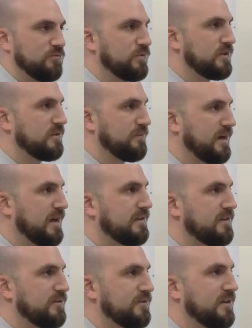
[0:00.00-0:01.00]
you read in
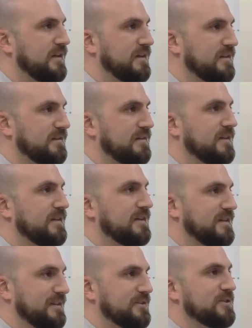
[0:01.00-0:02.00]
Matthew, like
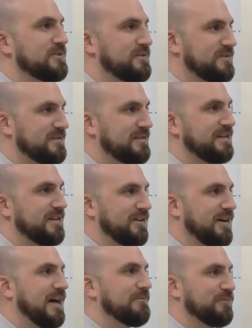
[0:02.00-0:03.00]
yeah. this is you
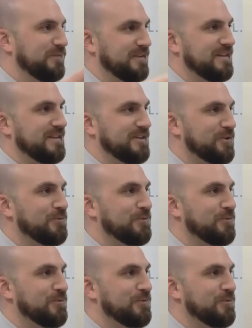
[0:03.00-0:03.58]
know I'm gonna